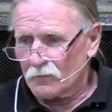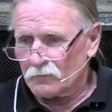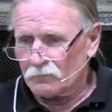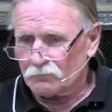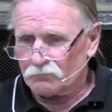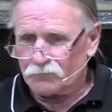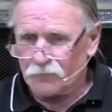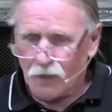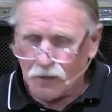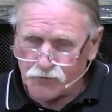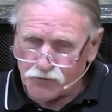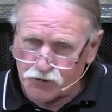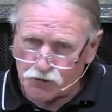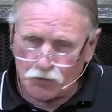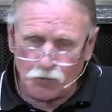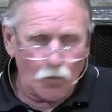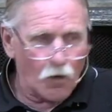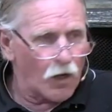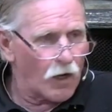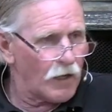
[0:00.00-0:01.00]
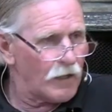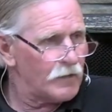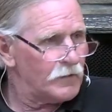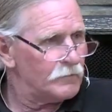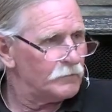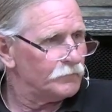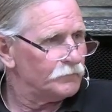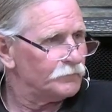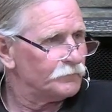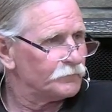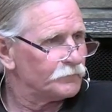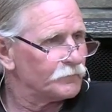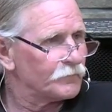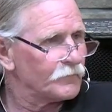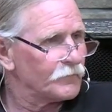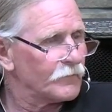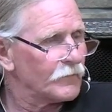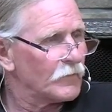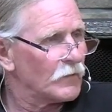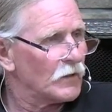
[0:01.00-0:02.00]
Not sure why.
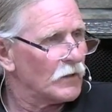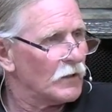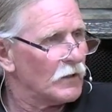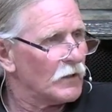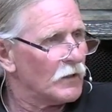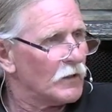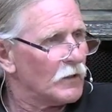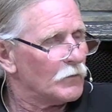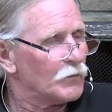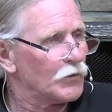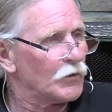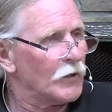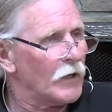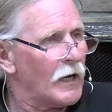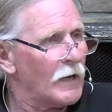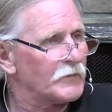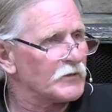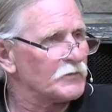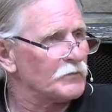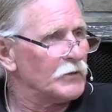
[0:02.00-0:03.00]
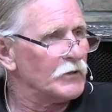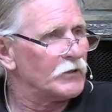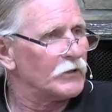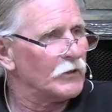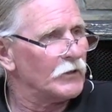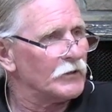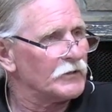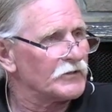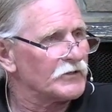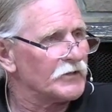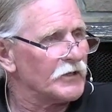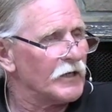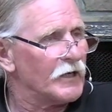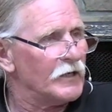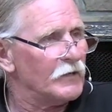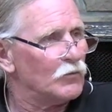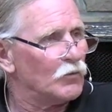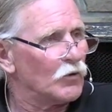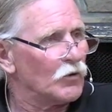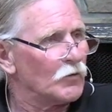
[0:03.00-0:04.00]
Perhaps because
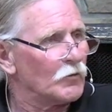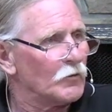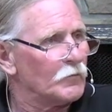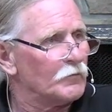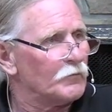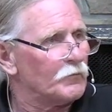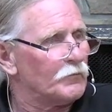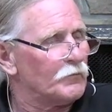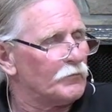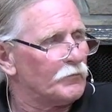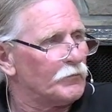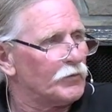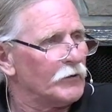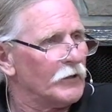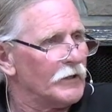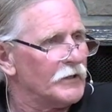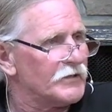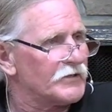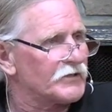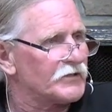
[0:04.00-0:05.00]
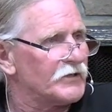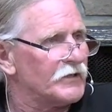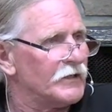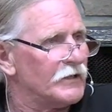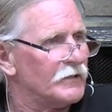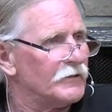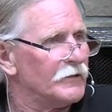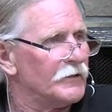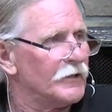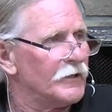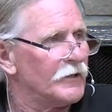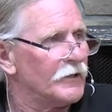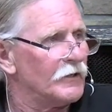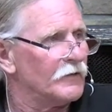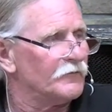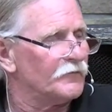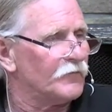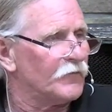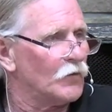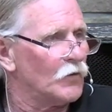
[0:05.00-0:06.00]
they were placed in there
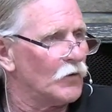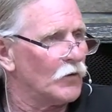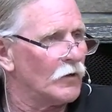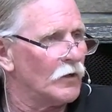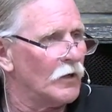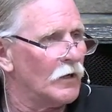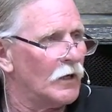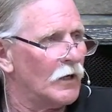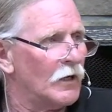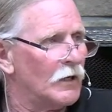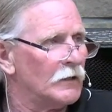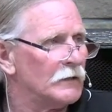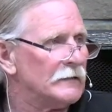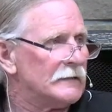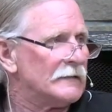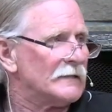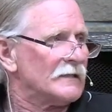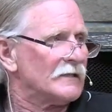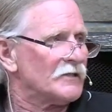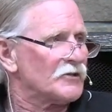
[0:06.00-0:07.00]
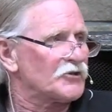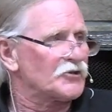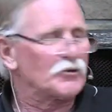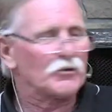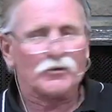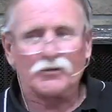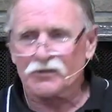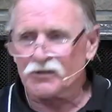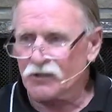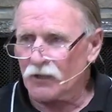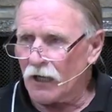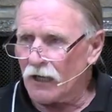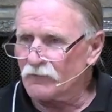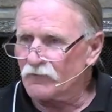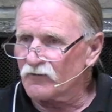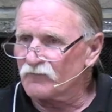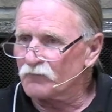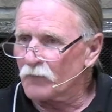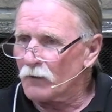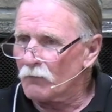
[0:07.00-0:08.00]
for a certain time
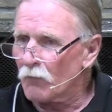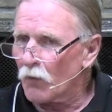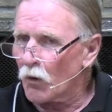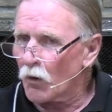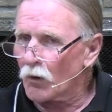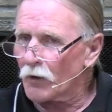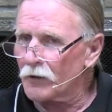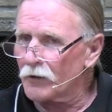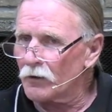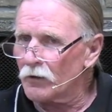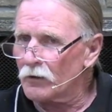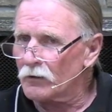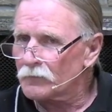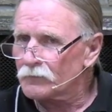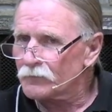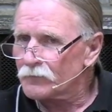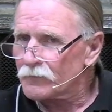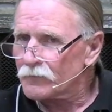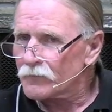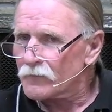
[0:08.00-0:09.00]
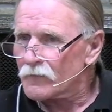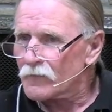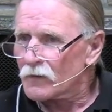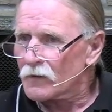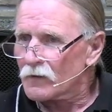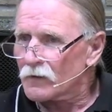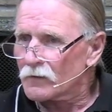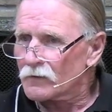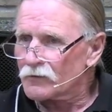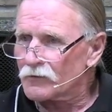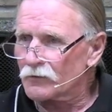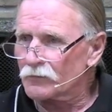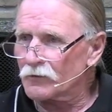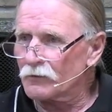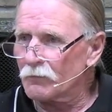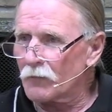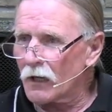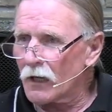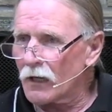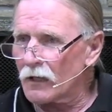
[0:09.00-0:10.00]
of memorial to
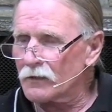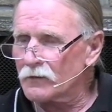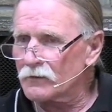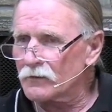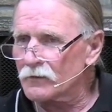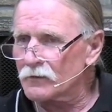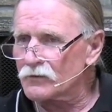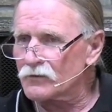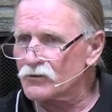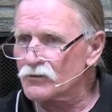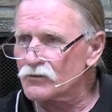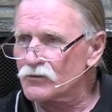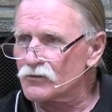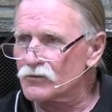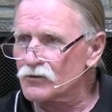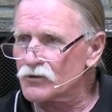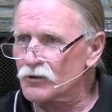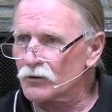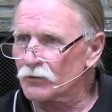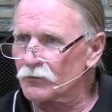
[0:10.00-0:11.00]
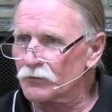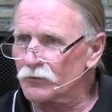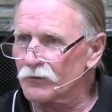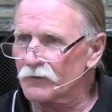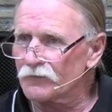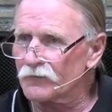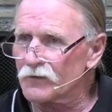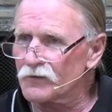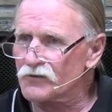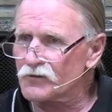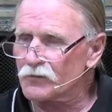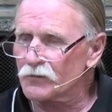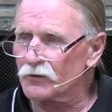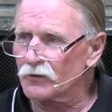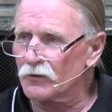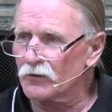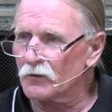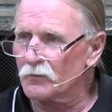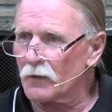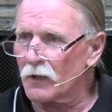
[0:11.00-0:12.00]
remind the children of
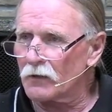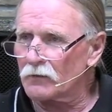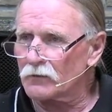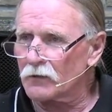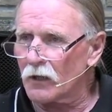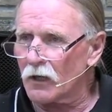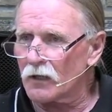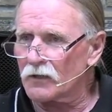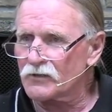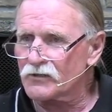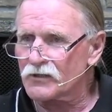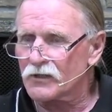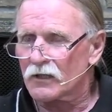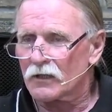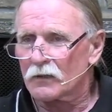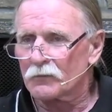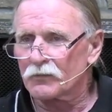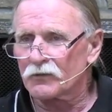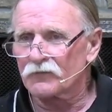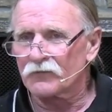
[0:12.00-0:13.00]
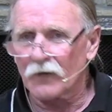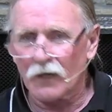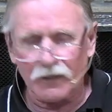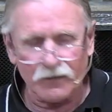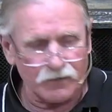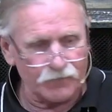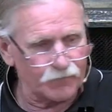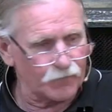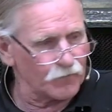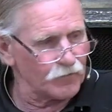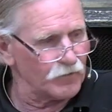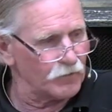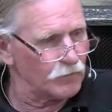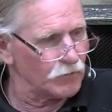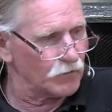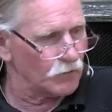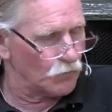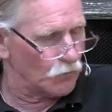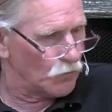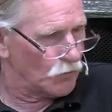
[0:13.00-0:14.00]
Israel about God's providing for them
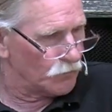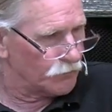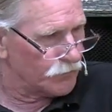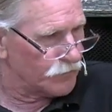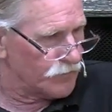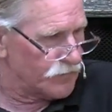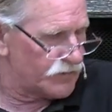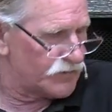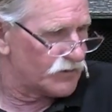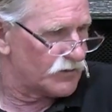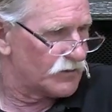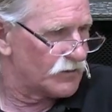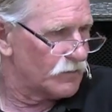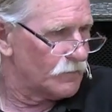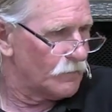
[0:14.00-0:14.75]
in the wilderness.